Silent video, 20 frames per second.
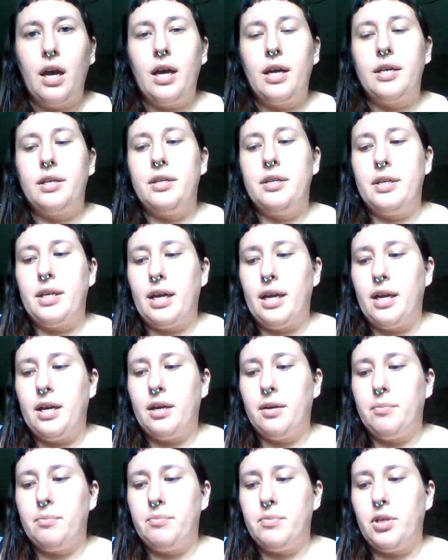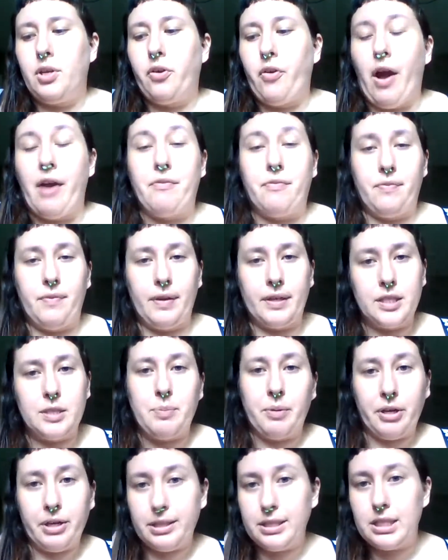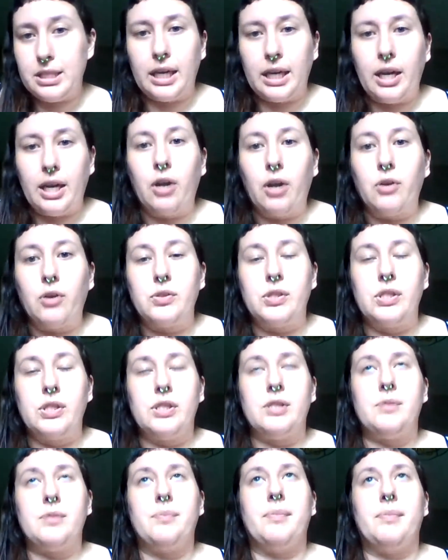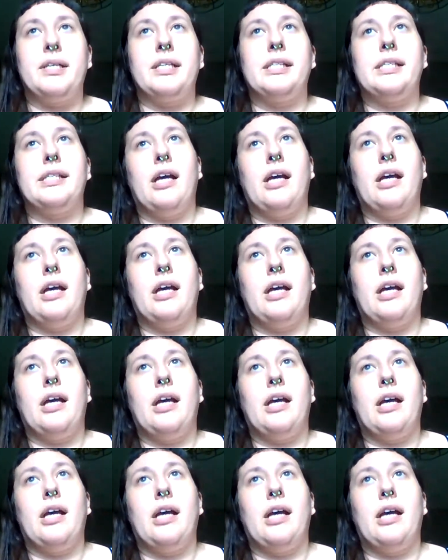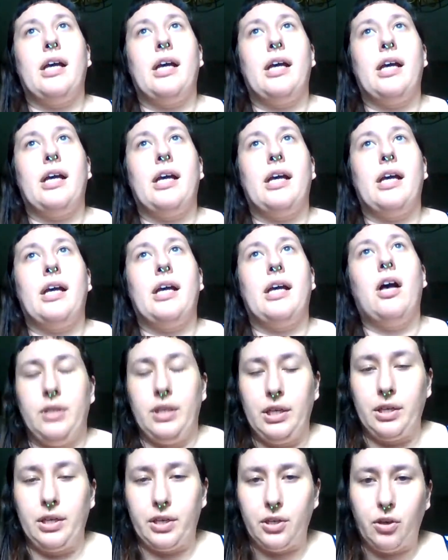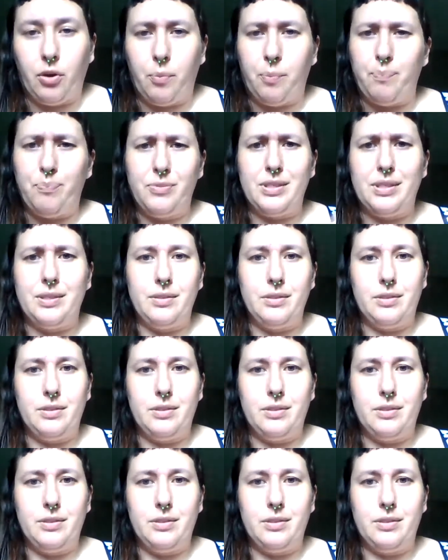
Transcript: And, um, you know, I've experienced psychosis myself and, um, and other, like, you know,